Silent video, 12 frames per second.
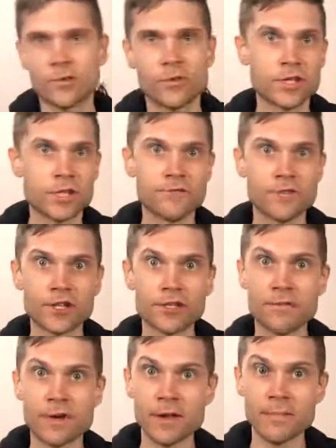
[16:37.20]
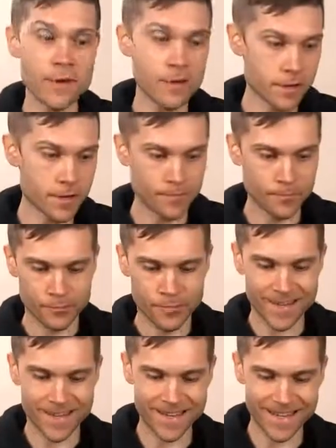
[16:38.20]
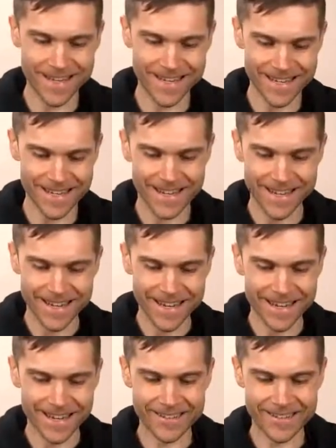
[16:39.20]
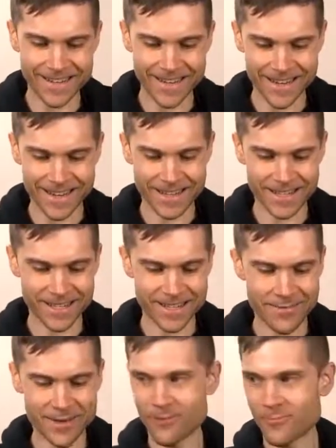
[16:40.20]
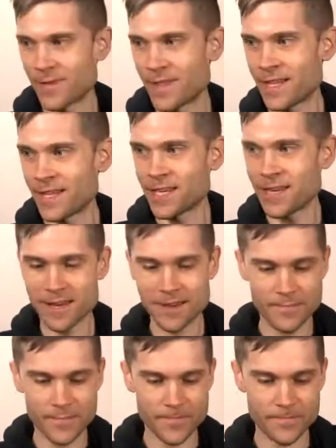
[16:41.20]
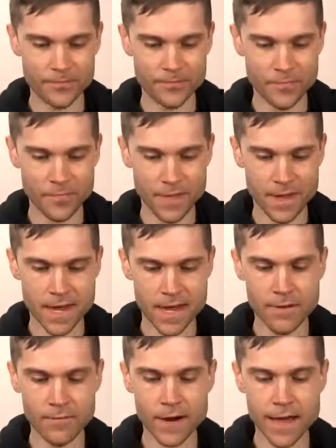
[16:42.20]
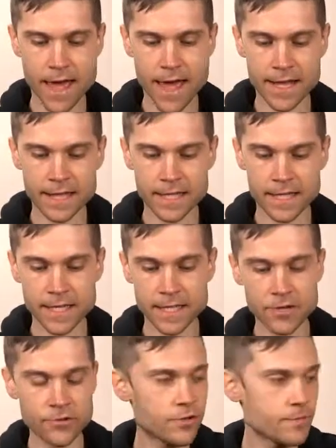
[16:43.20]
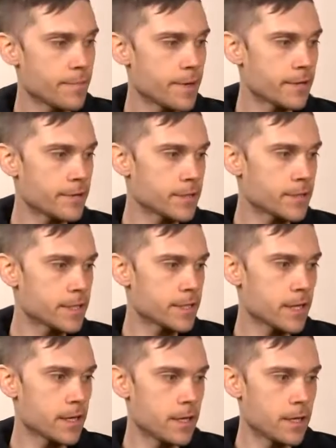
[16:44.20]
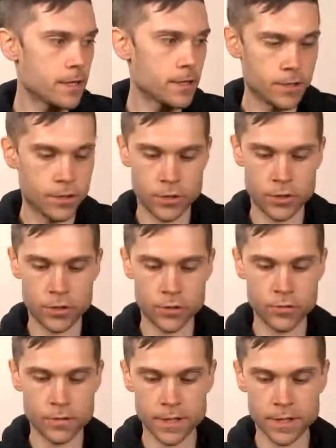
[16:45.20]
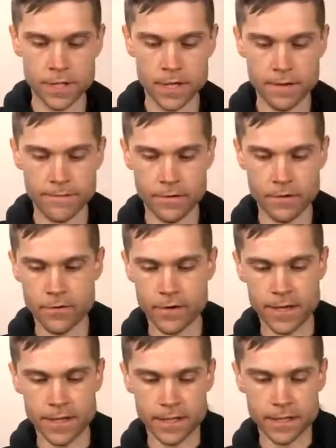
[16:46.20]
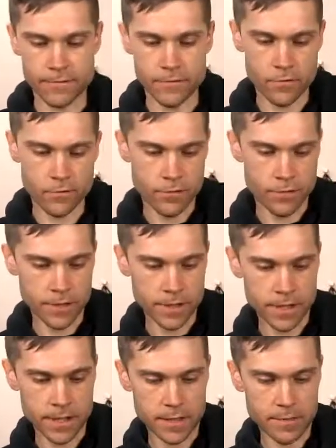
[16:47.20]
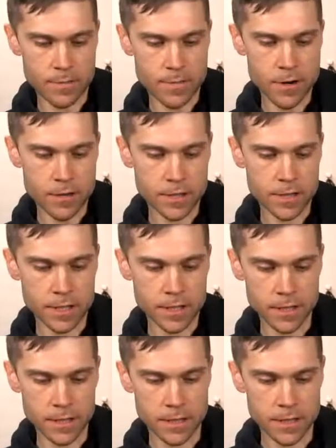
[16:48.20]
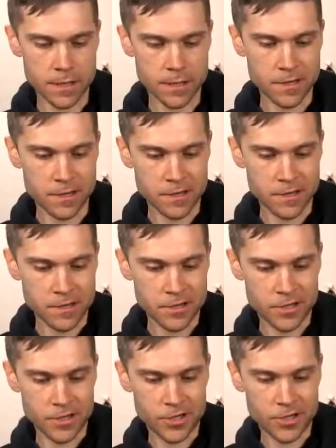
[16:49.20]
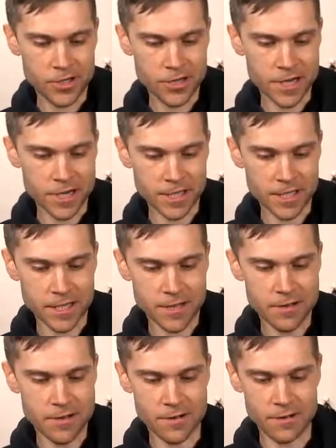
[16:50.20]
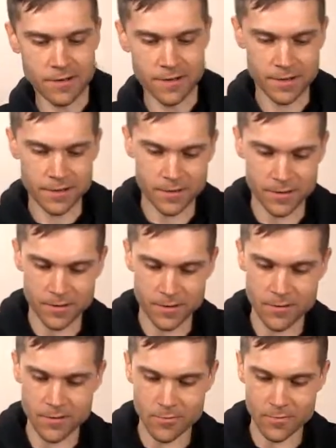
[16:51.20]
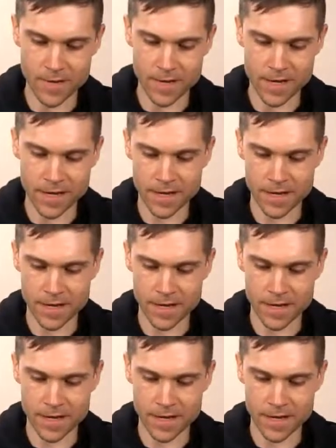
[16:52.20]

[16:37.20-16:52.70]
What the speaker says: this is fresh and fine milk. Okay, so let me open this up. And I want to add 600 mils to this kefir grains. And of course, this box is just not opening.